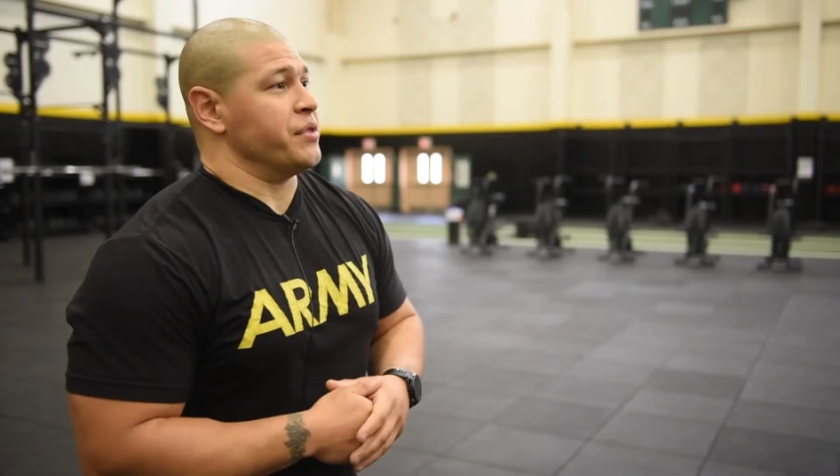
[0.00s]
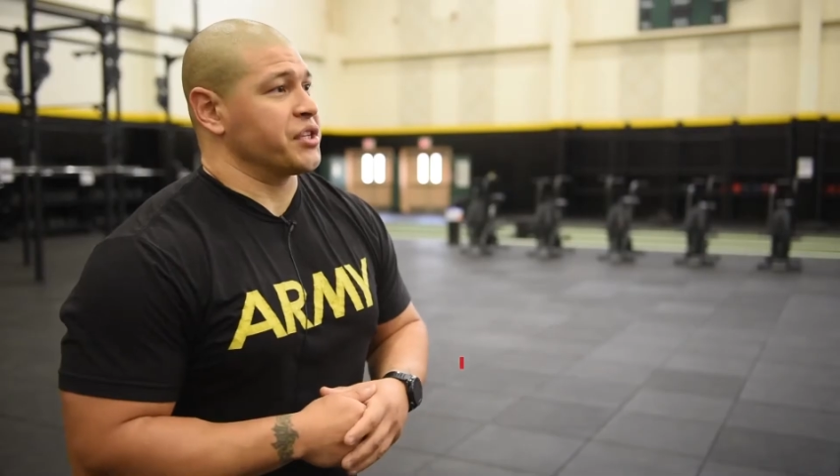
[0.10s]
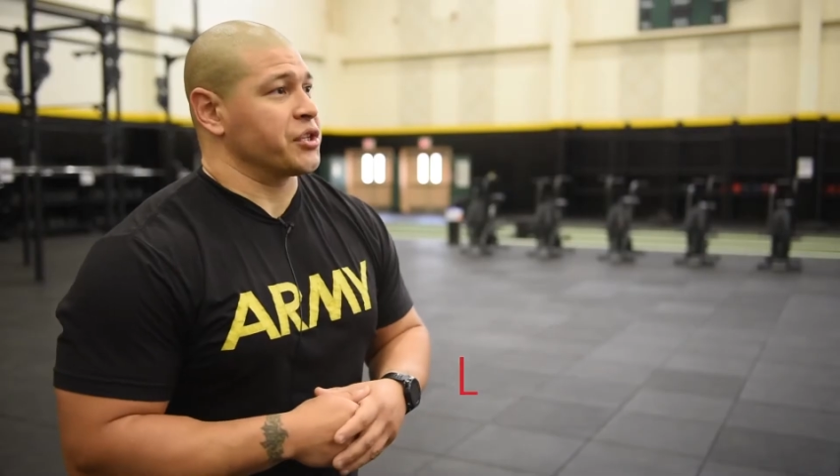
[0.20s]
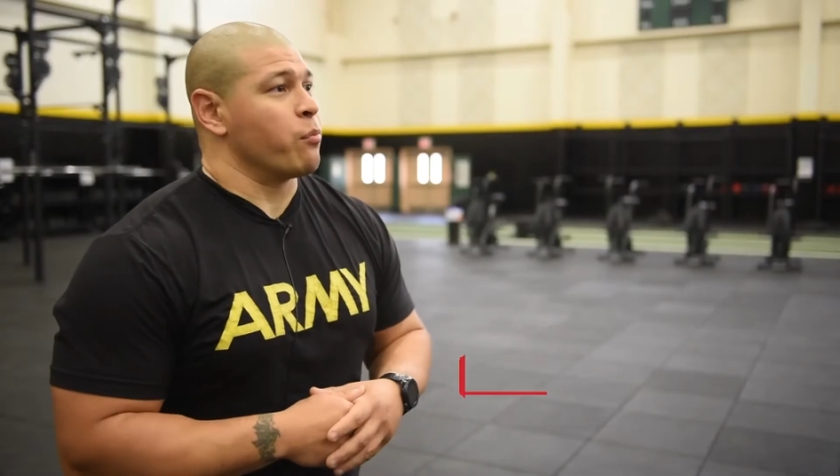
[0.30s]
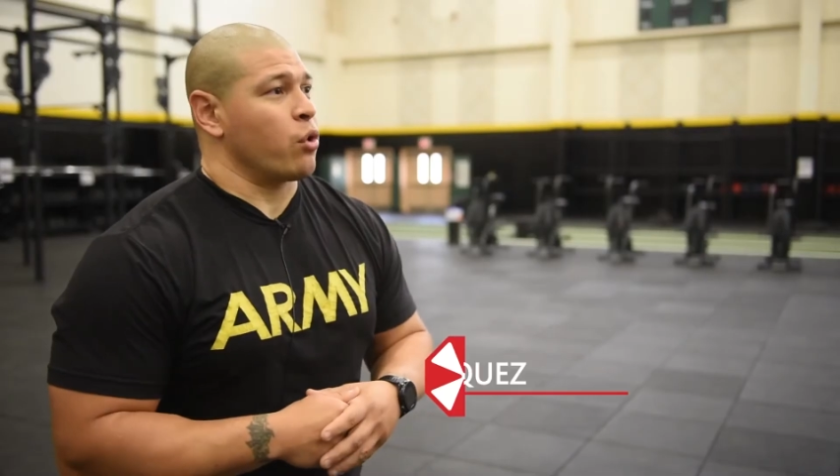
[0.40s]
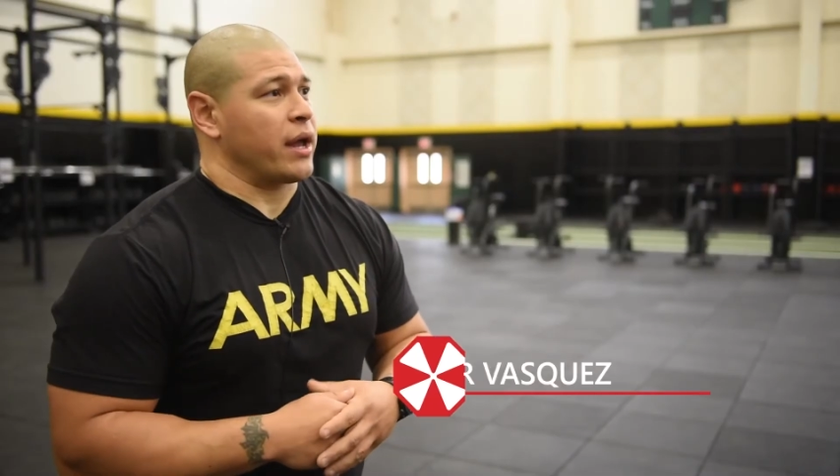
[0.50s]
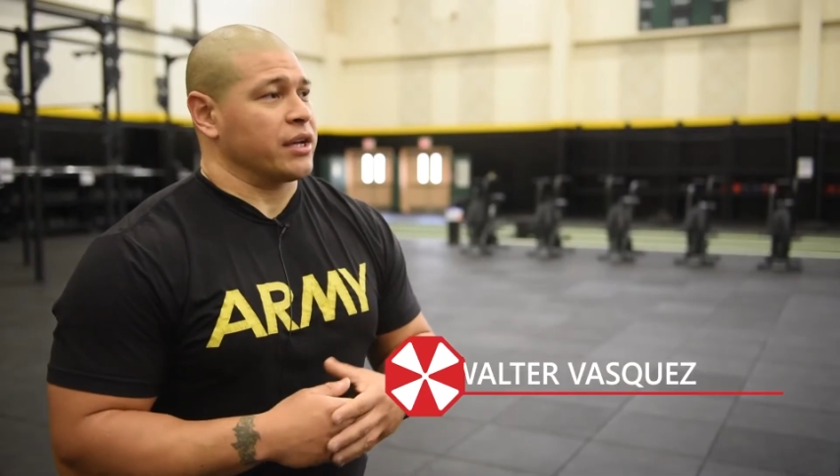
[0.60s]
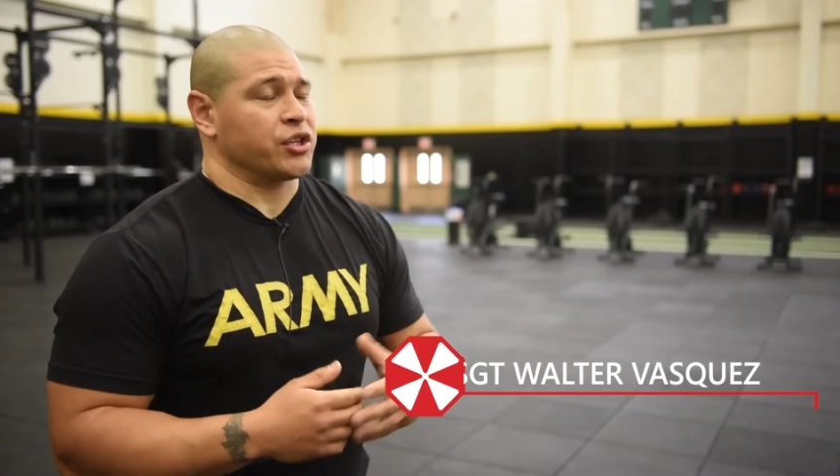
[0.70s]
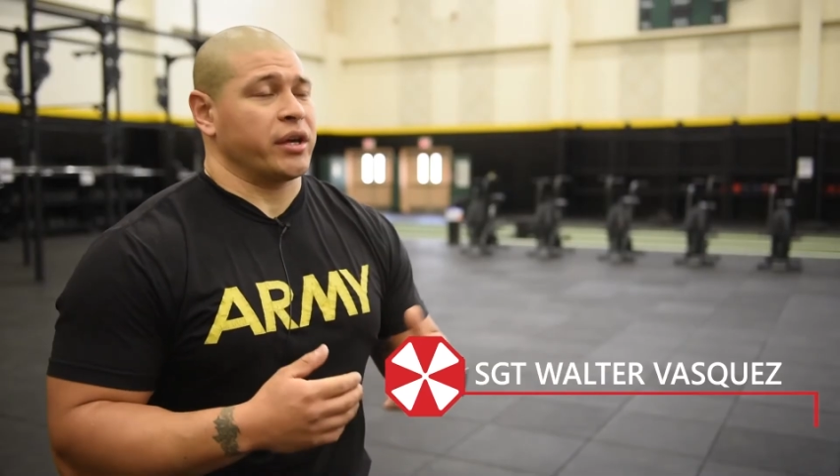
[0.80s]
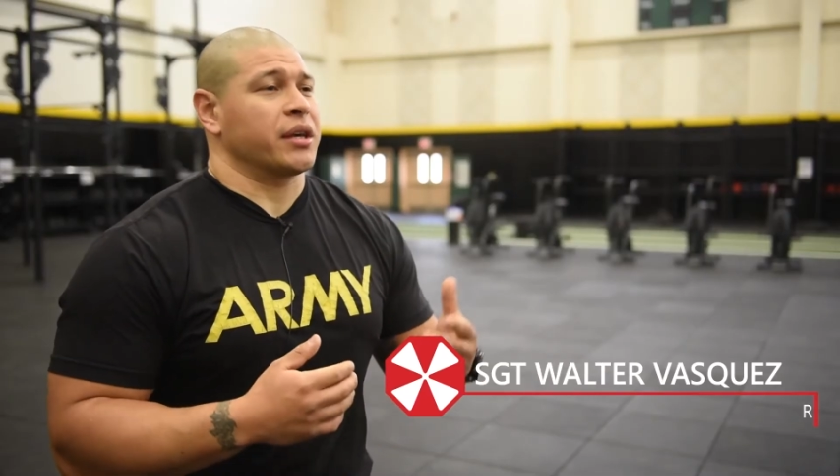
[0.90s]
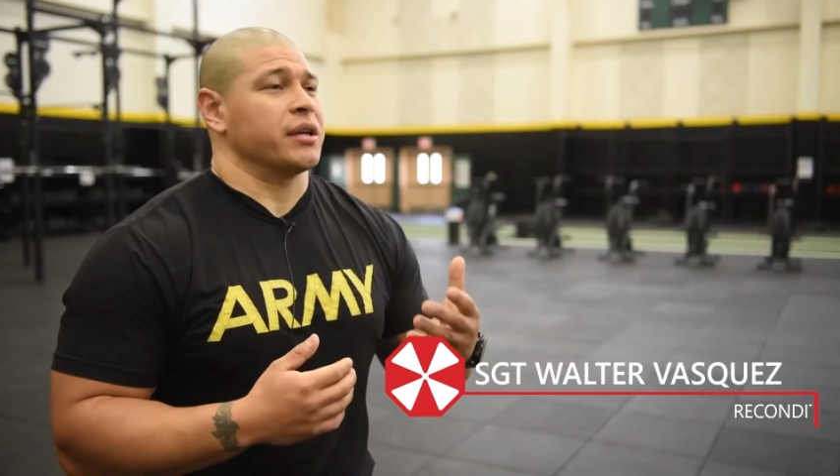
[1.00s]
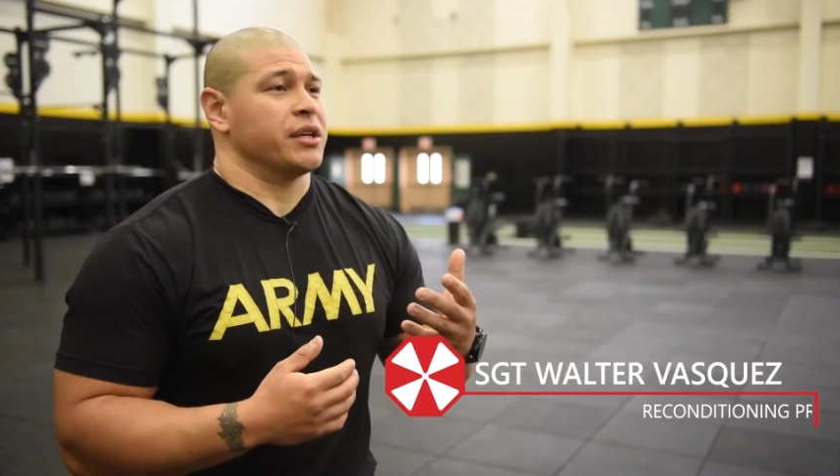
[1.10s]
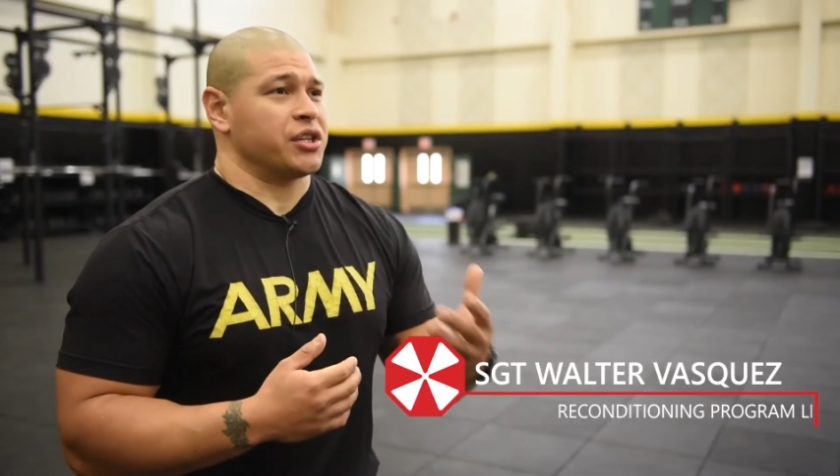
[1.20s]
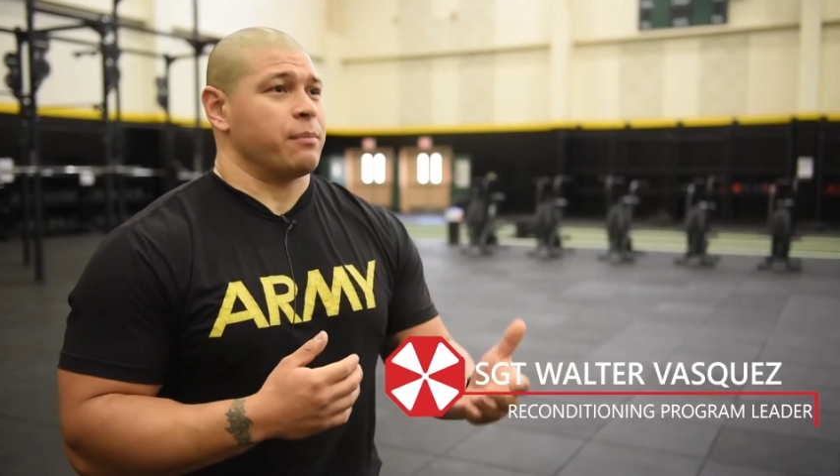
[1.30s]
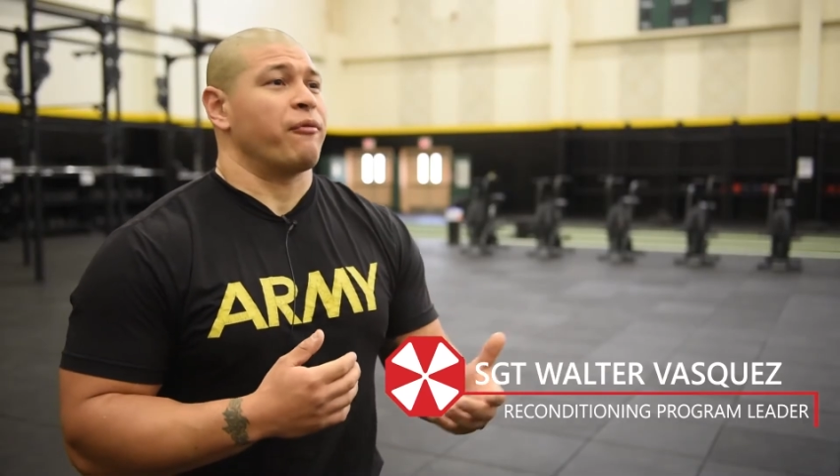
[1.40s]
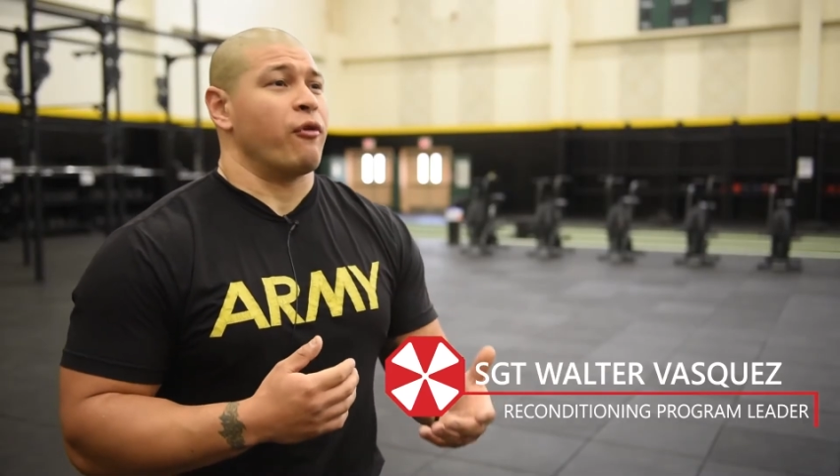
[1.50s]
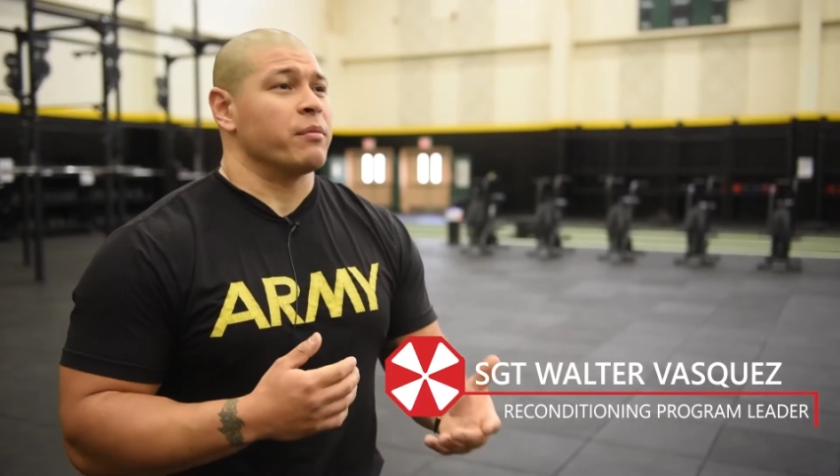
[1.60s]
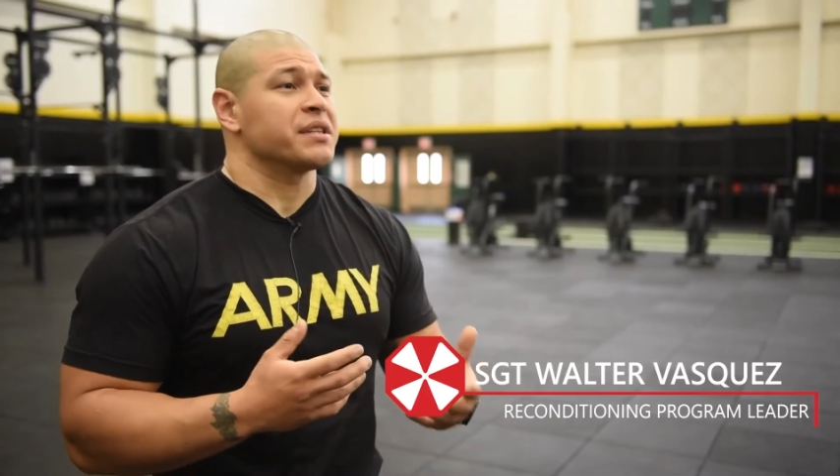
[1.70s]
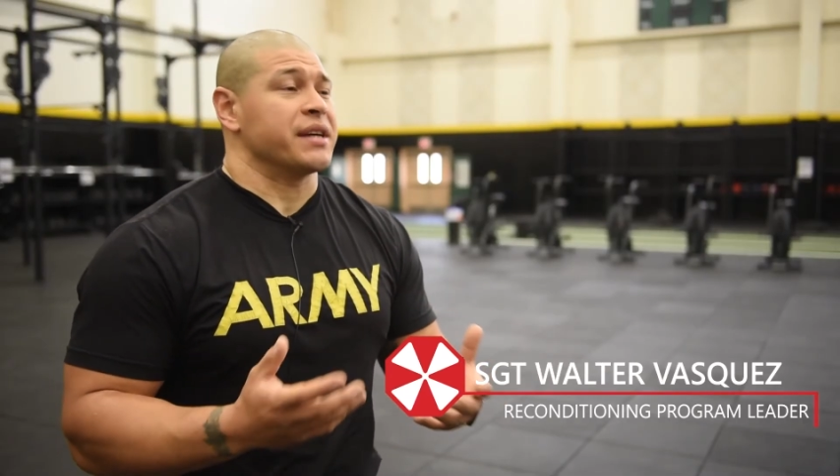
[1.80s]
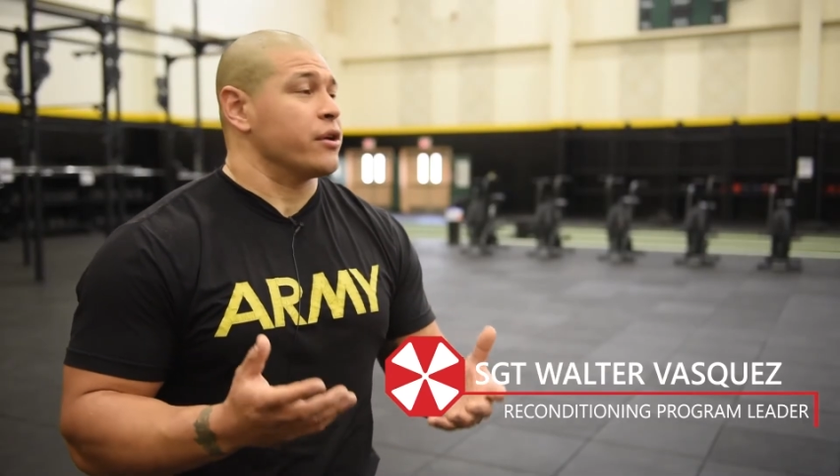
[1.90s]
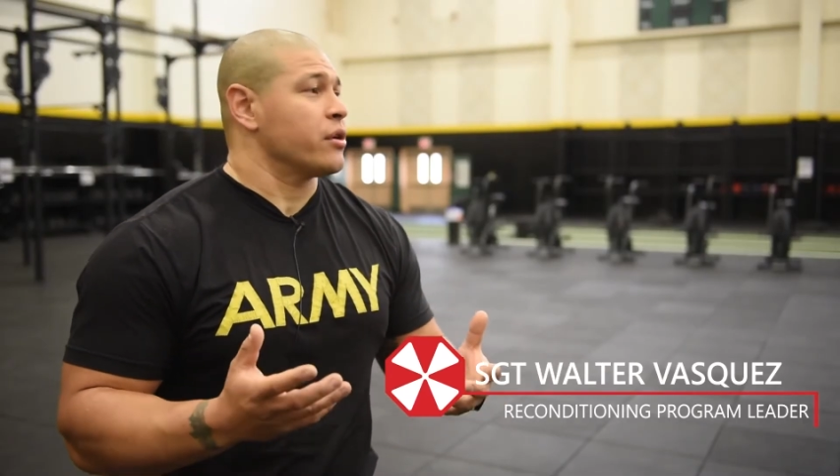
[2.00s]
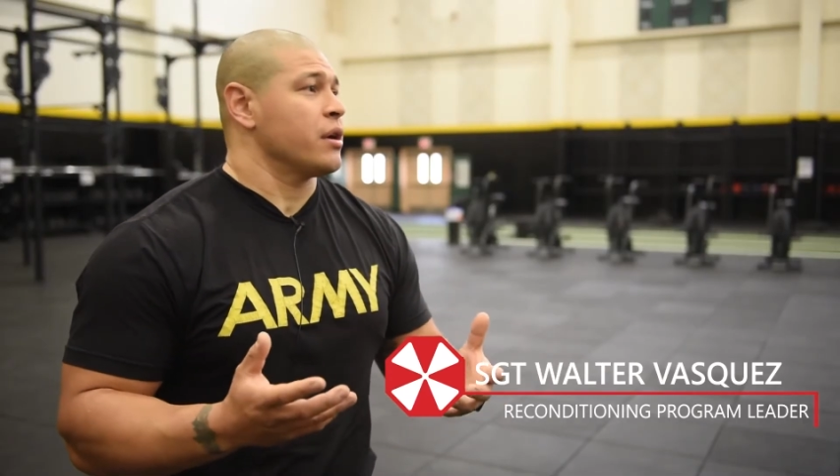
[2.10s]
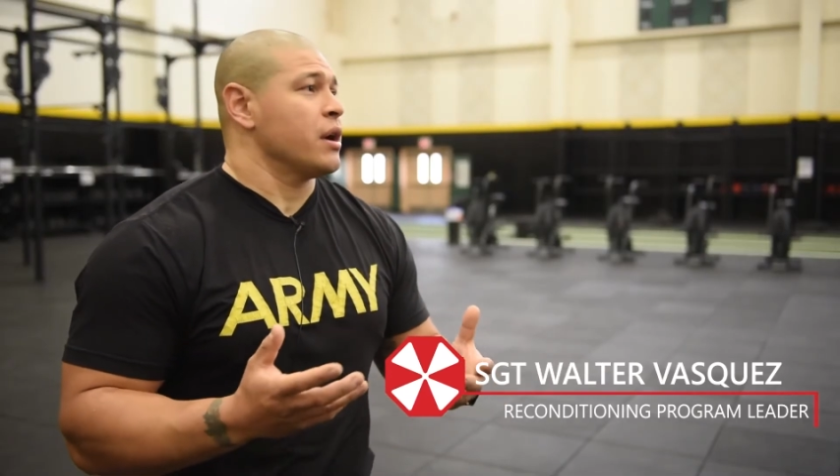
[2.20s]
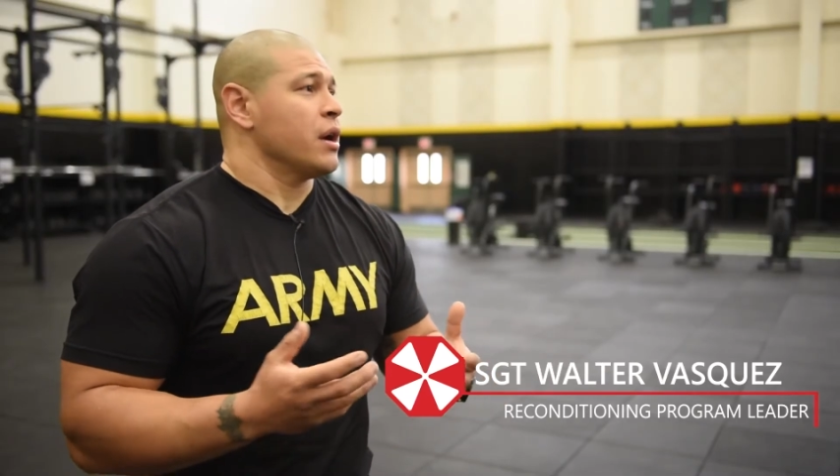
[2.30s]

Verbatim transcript: This is more like a strength and conditioning performance center.